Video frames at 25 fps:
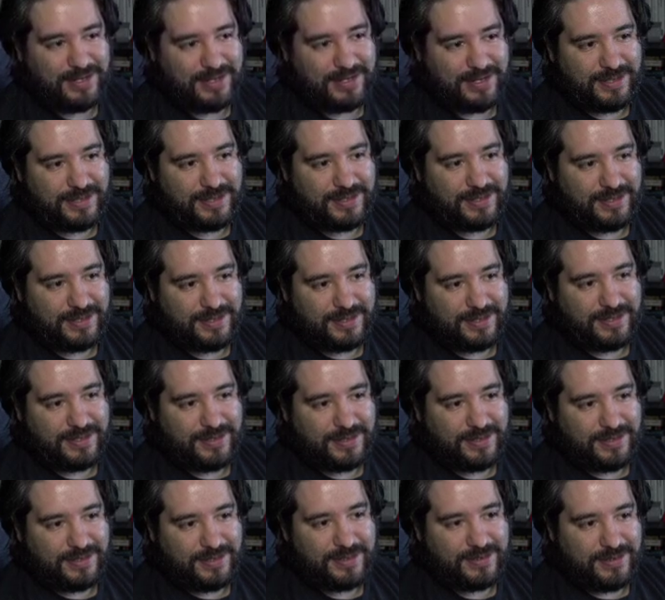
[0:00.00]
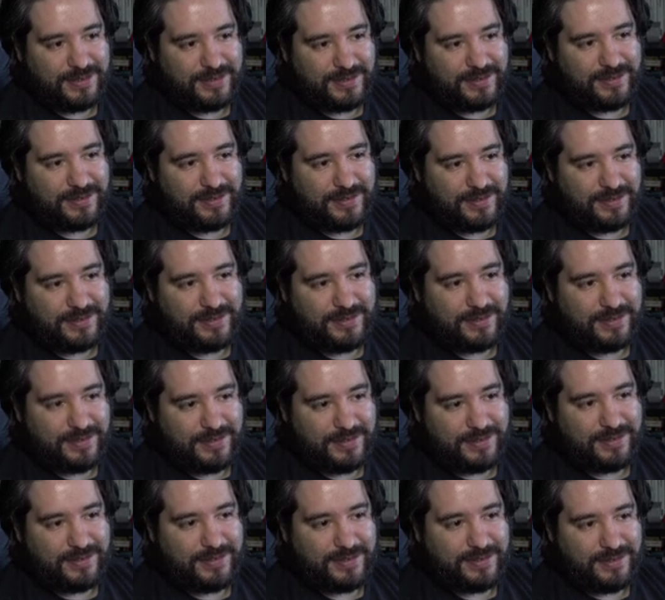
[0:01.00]

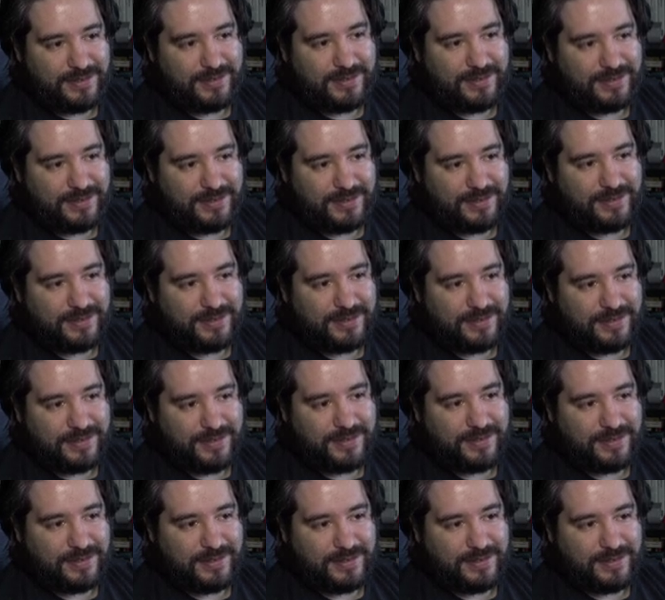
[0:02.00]
[no speech]